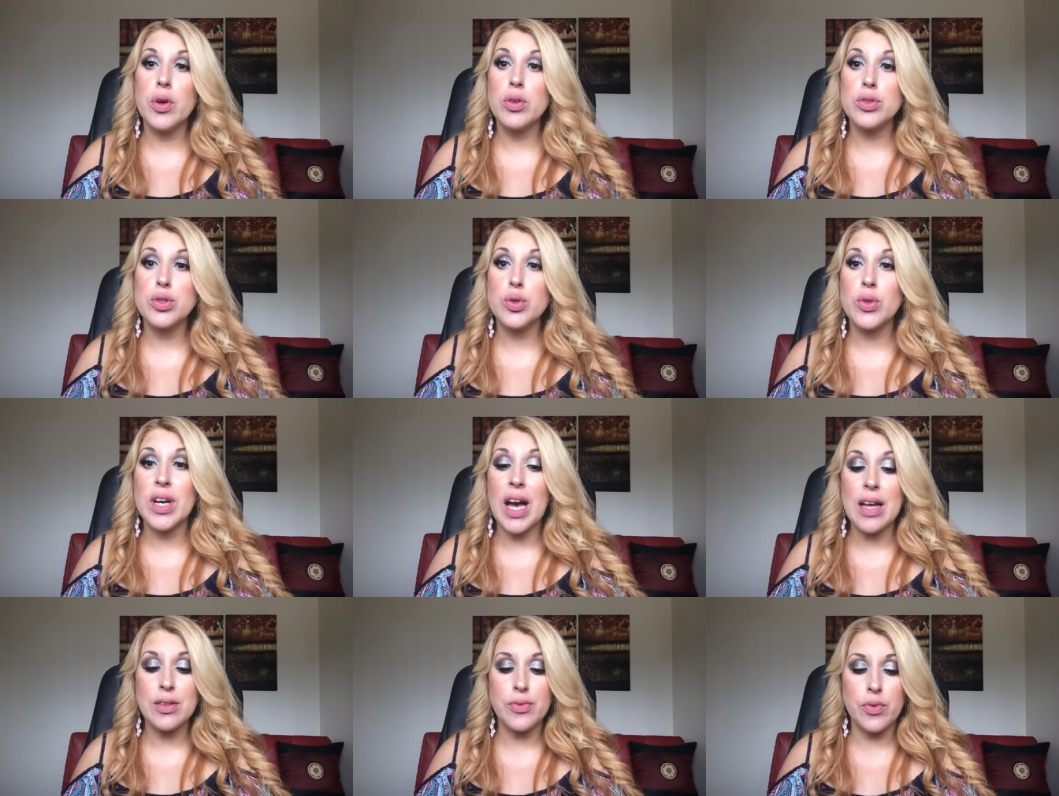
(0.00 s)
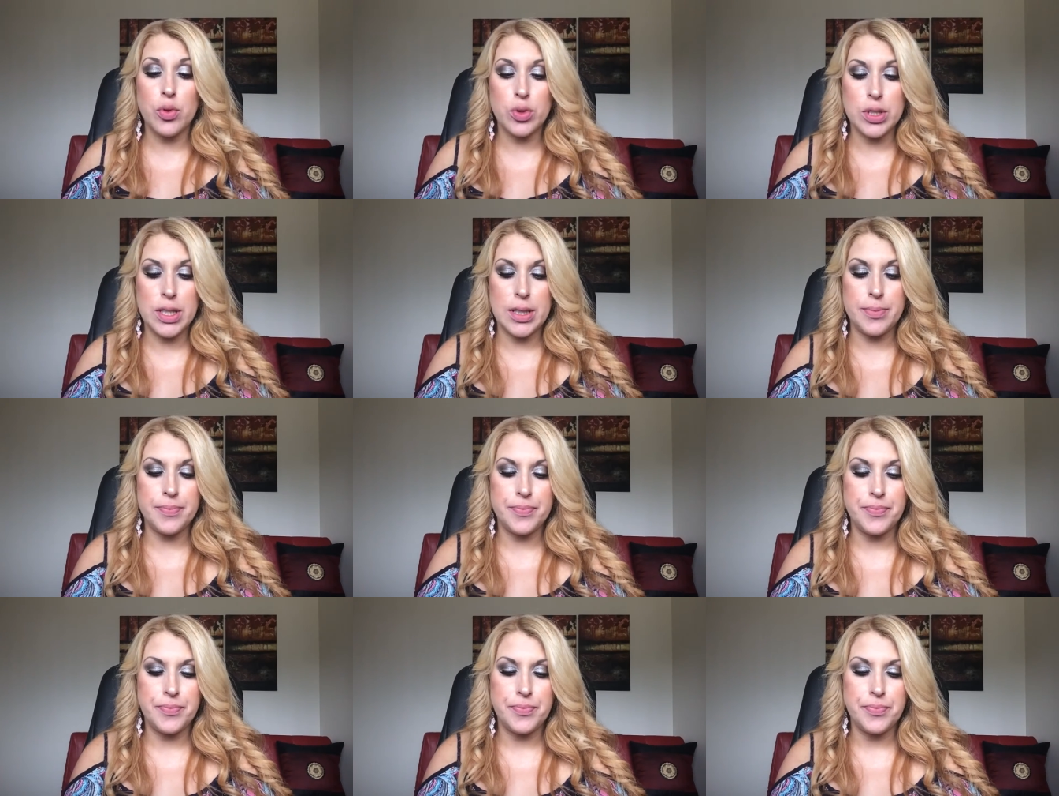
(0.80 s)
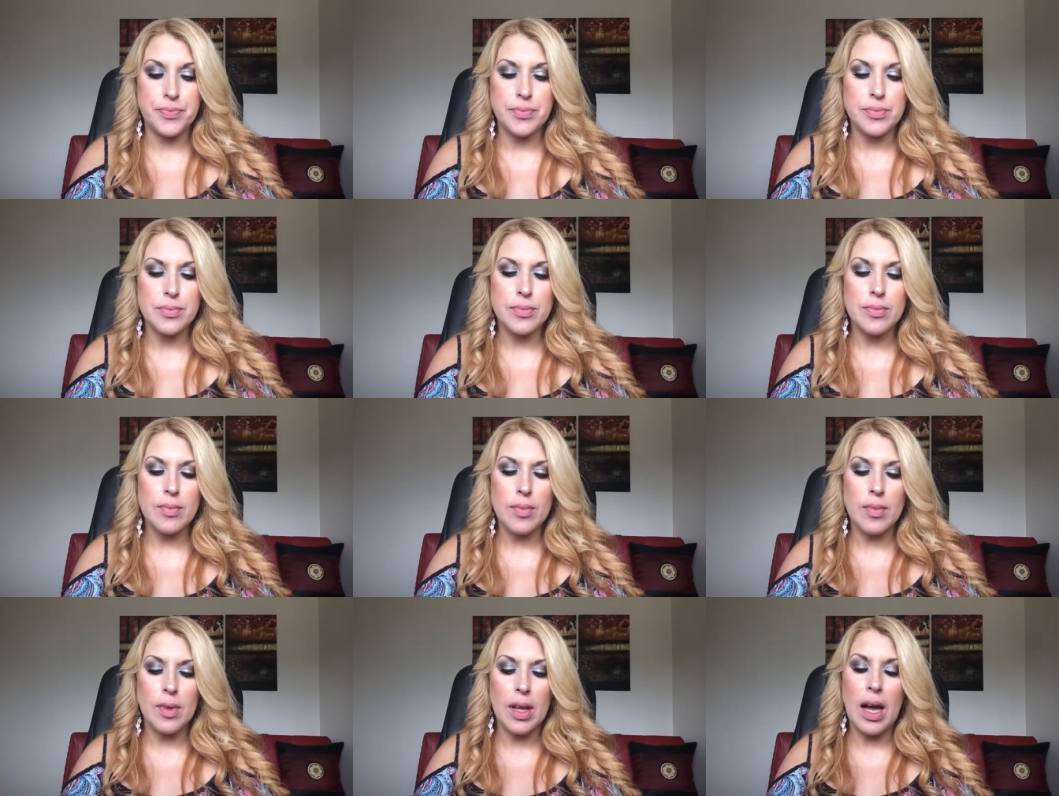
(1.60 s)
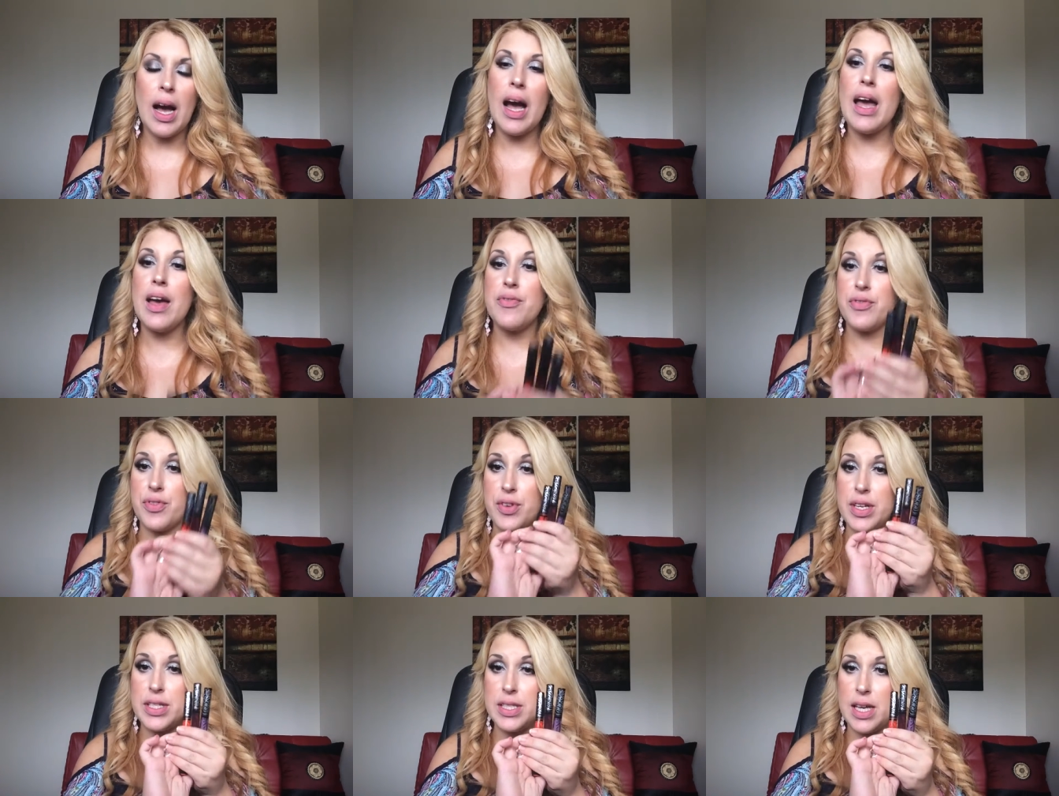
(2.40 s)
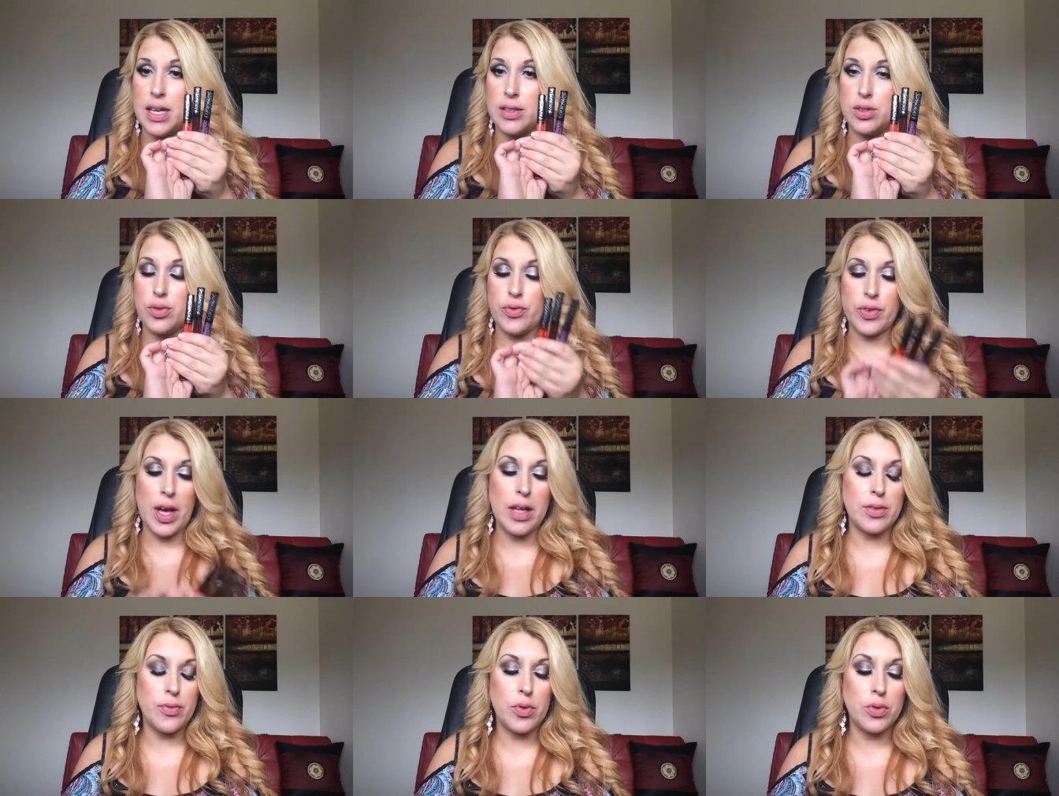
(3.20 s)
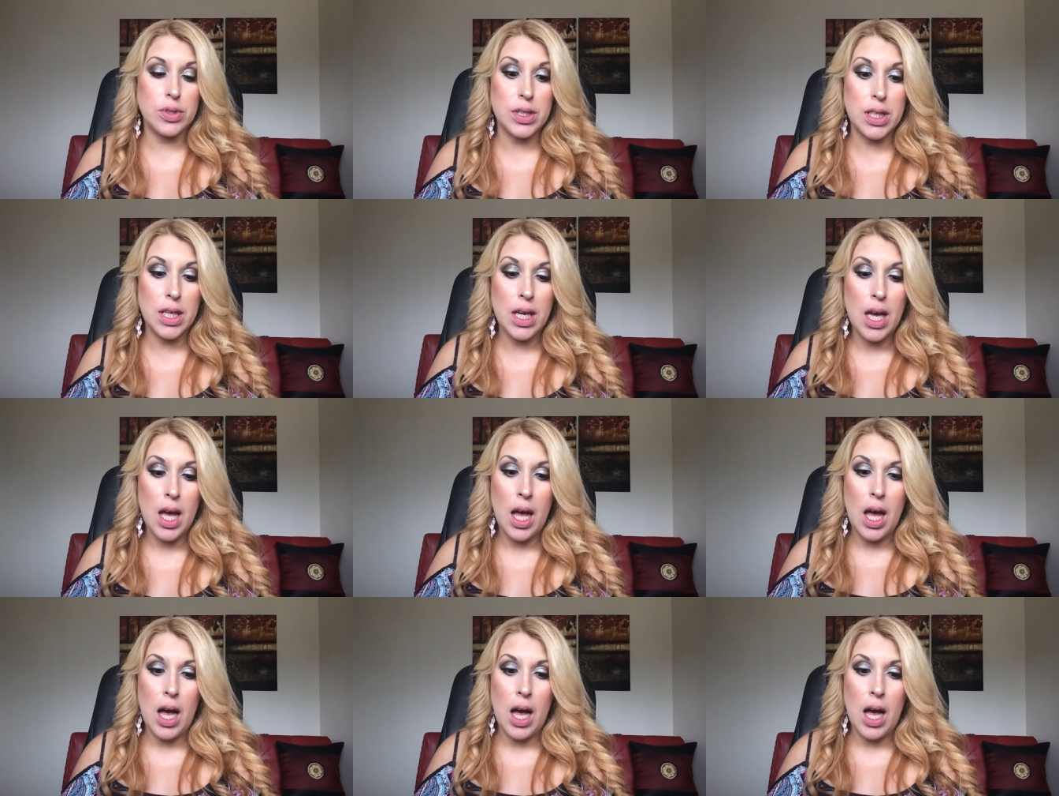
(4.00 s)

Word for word: on to Kat Von D. I have three shades of Kat Von D.